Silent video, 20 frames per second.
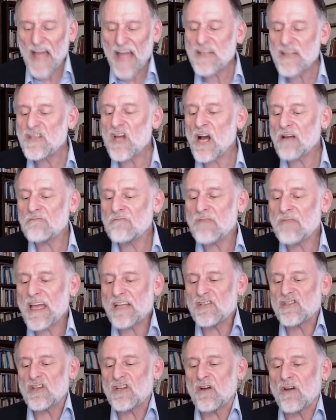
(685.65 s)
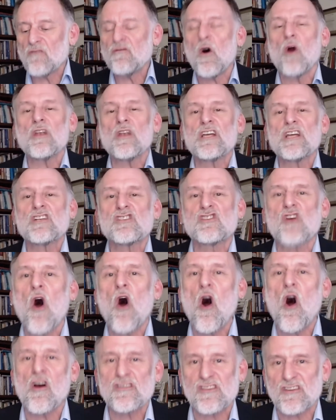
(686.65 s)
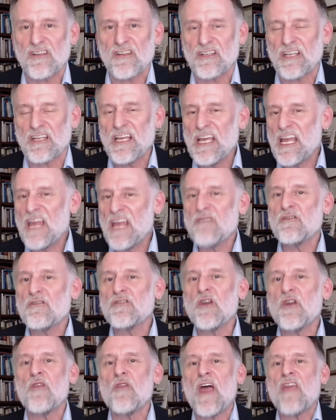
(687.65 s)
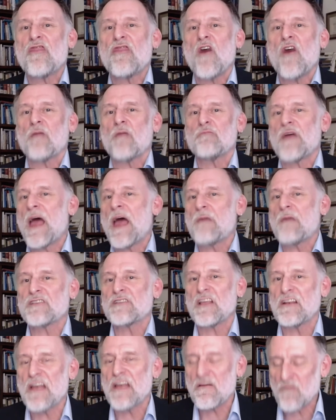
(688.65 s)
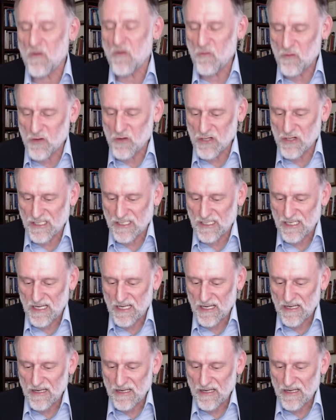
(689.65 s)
and young men shall fall exhausted, even though they thought perhaps they never would.